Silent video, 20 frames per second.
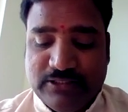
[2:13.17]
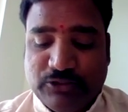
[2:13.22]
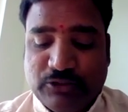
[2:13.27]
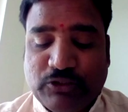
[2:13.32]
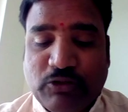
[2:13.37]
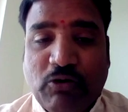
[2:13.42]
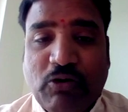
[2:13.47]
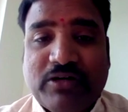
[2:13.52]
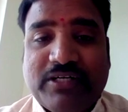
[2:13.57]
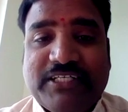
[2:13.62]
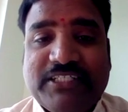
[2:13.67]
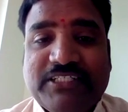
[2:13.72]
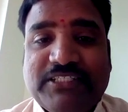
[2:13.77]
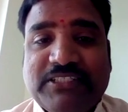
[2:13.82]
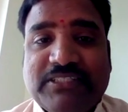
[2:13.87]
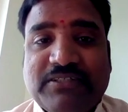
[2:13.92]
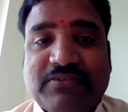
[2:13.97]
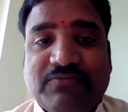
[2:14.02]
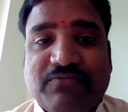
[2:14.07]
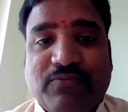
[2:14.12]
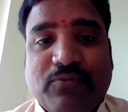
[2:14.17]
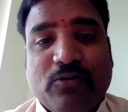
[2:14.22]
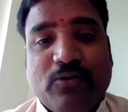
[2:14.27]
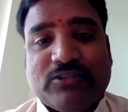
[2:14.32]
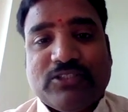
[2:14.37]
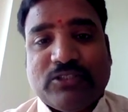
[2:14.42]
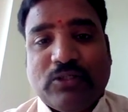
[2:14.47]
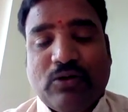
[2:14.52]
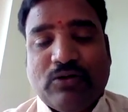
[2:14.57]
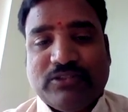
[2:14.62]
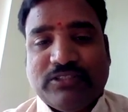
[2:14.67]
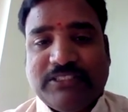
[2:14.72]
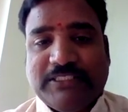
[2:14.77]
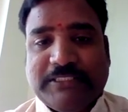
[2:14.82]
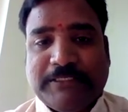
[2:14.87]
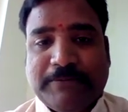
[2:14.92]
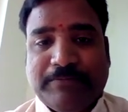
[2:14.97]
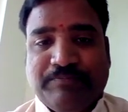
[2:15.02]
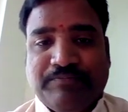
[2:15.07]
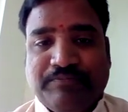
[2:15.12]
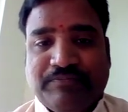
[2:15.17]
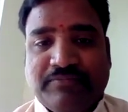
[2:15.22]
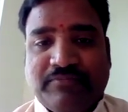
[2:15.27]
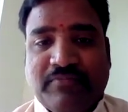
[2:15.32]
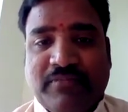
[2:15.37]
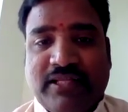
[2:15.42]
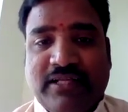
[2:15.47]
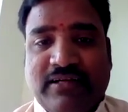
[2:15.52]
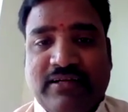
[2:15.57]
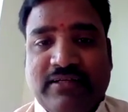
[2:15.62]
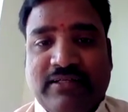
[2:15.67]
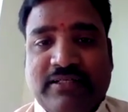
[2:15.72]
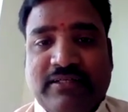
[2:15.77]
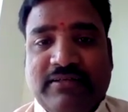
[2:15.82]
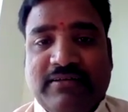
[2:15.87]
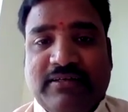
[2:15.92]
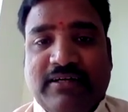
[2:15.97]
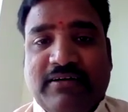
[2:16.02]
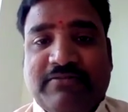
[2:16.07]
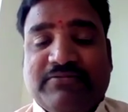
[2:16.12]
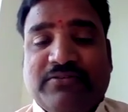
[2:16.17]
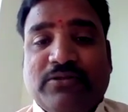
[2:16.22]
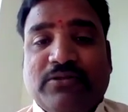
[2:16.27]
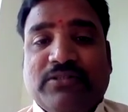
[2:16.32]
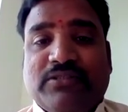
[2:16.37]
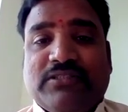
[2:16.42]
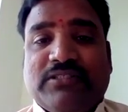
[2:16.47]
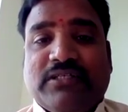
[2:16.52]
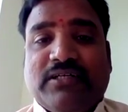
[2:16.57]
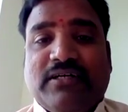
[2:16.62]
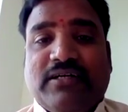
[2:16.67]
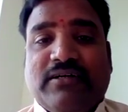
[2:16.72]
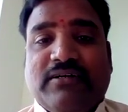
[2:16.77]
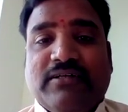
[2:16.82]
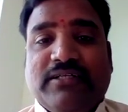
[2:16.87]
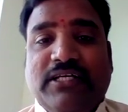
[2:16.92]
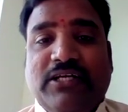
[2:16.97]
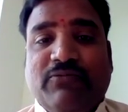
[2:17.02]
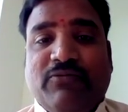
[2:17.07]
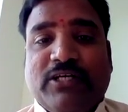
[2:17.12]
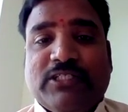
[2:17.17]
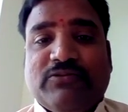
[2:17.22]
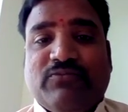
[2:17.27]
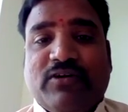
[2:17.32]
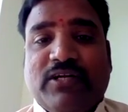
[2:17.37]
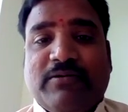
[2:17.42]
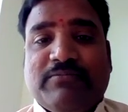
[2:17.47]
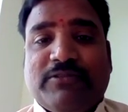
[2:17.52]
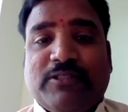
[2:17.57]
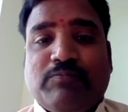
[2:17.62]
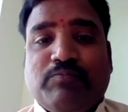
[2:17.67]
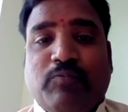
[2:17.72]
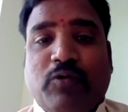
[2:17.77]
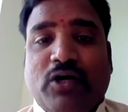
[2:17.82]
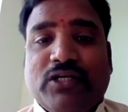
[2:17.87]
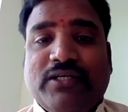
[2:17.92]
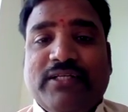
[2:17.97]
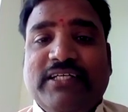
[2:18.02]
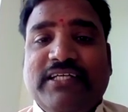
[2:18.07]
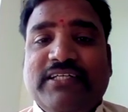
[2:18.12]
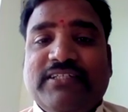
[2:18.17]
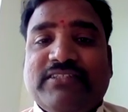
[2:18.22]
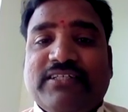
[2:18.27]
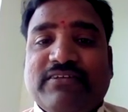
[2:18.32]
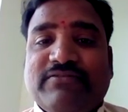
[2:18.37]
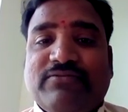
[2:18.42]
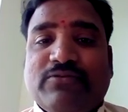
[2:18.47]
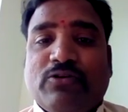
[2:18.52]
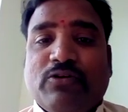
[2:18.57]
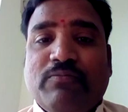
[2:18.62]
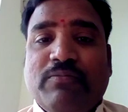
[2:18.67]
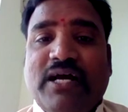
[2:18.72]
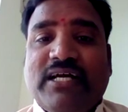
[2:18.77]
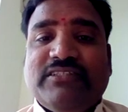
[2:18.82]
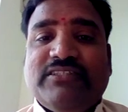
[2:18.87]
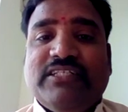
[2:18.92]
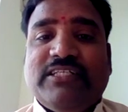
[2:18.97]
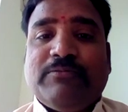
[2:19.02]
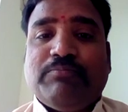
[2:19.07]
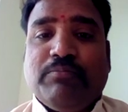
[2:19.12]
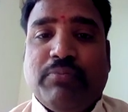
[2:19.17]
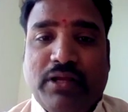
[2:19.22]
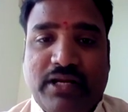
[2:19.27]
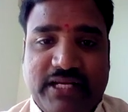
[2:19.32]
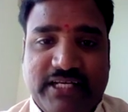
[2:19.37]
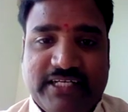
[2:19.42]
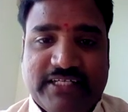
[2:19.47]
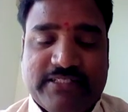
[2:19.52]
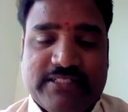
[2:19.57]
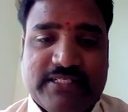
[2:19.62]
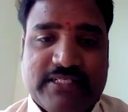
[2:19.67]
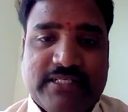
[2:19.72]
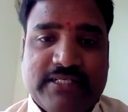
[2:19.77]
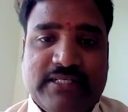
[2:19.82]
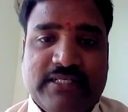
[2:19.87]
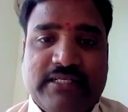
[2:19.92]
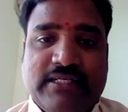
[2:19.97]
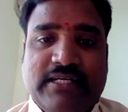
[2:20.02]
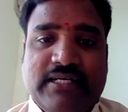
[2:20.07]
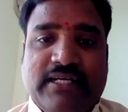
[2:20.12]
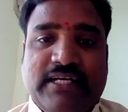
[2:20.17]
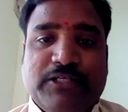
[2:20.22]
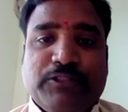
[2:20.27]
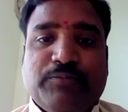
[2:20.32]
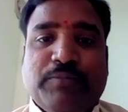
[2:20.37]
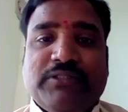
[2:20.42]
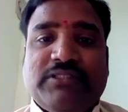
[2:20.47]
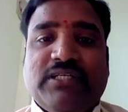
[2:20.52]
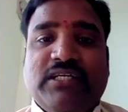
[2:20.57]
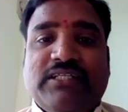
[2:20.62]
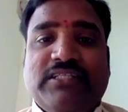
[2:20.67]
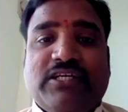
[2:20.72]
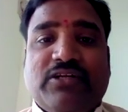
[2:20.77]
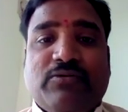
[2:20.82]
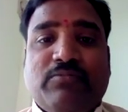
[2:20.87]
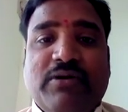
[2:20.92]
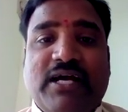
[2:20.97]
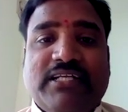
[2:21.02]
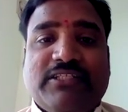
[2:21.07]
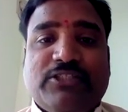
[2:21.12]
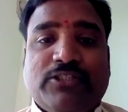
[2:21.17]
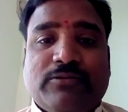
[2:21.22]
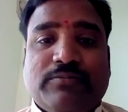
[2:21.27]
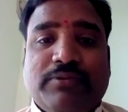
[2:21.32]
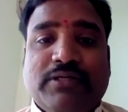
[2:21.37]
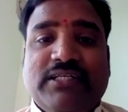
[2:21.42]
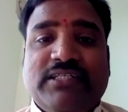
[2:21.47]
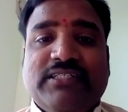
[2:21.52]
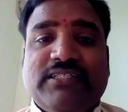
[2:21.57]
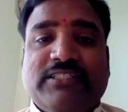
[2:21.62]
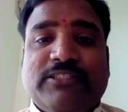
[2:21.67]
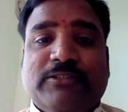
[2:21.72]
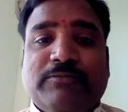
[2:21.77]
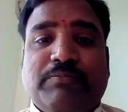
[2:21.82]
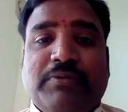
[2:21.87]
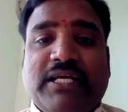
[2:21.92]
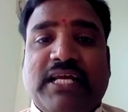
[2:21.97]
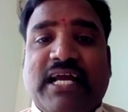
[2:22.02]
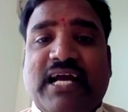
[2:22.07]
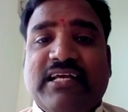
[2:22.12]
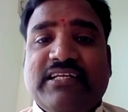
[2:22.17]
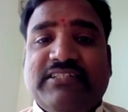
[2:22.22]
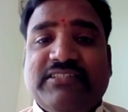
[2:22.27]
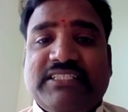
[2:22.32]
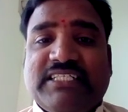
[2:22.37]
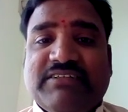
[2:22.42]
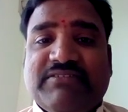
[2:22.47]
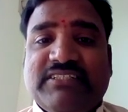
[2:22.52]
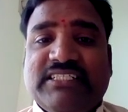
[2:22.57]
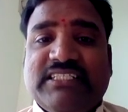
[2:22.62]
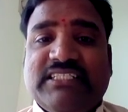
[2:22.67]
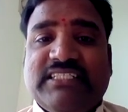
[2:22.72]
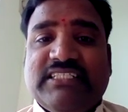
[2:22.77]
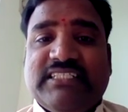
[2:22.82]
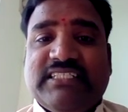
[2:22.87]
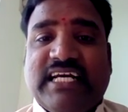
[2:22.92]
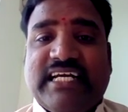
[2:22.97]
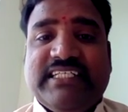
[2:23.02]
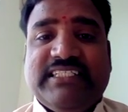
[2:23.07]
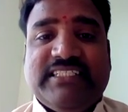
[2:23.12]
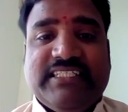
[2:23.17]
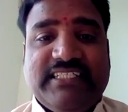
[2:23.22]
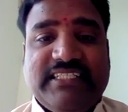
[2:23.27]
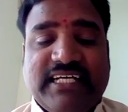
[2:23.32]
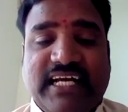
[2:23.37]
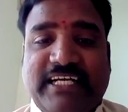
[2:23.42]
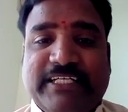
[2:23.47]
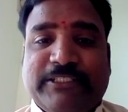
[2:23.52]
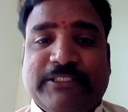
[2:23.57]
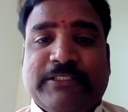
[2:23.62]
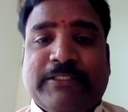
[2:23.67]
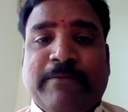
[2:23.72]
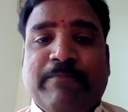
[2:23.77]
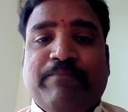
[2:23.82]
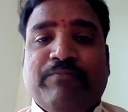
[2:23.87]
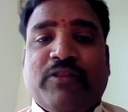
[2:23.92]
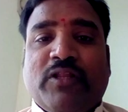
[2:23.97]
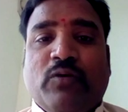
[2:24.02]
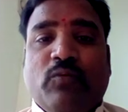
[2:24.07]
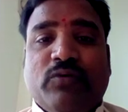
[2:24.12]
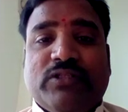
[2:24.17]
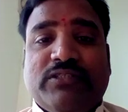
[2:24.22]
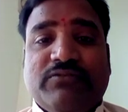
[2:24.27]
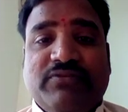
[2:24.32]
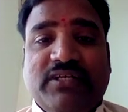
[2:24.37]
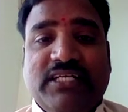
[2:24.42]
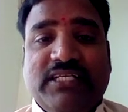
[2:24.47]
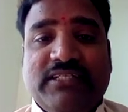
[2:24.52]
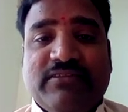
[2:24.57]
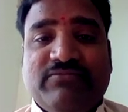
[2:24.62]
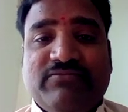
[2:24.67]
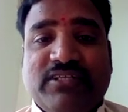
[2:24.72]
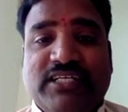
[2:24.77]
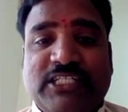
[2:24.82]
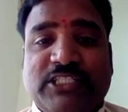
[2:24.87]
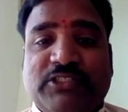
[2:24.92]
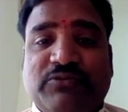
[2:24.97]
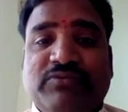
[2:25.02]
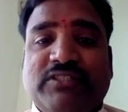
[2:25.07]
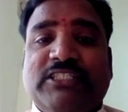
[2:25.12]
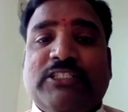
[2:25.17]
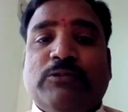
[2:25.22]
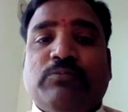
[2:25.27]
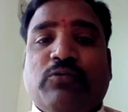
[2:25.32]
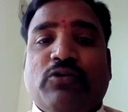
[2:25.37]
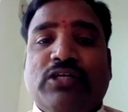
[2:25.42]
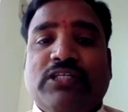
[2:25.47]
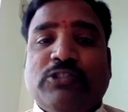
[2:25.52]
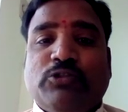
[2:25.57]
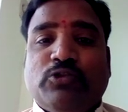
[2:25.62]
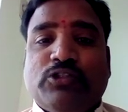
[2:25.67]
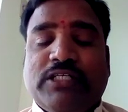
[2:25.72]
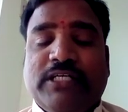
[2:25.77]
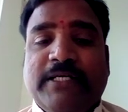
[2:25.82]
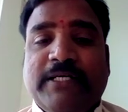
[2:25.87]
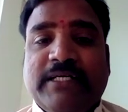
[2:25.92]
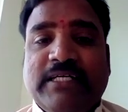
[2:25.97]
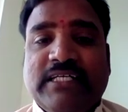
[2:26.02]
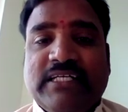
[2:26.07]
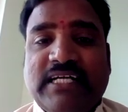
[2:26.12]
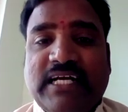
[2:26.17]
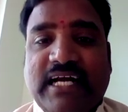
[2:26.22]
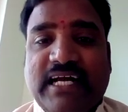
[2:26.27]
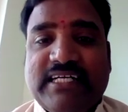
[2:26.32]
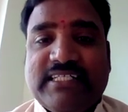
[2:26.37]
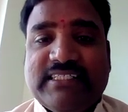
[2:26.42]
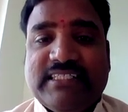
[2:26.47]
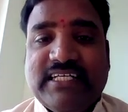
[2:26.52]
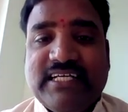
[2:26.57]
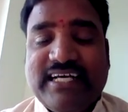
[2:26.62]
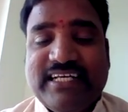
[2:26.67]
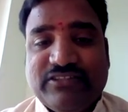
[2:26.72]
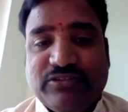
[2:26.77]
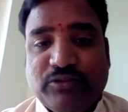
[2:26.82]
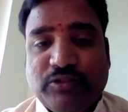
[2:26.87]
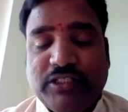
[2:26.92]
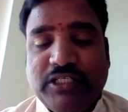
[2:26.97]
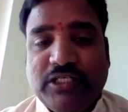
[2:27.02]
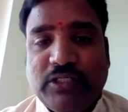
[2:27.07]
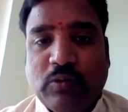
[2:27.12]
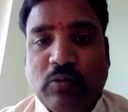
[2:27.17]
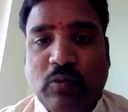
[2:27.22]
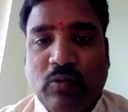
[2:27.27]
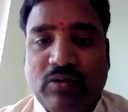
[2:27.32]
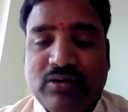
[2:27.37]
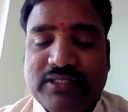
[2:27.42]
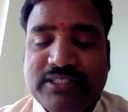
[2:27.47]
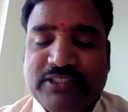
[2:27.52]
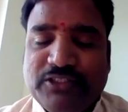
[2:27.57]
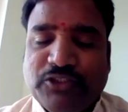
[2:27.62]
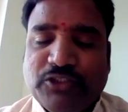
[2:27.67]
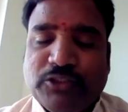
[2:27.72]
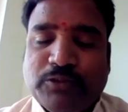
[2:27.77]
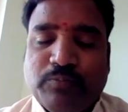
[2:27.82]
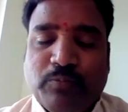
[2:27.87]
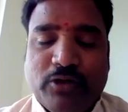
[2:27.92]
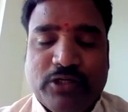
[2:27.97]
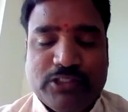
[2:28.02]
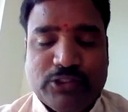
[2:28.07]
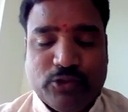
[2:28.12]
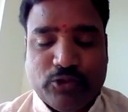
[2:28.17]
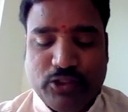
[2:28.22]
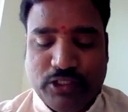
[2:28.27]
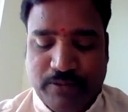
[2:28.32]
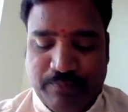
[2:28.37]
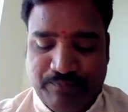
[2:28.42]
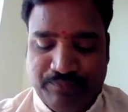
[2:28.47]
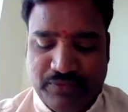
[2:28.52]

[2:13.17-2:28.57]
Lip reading: Scottish folk songs. Of course, he was one of the pioneers of Romantic period, especially the Romantic period began in 1798 with William Wordsworth's poetry and S.T. Coleridge's poetry.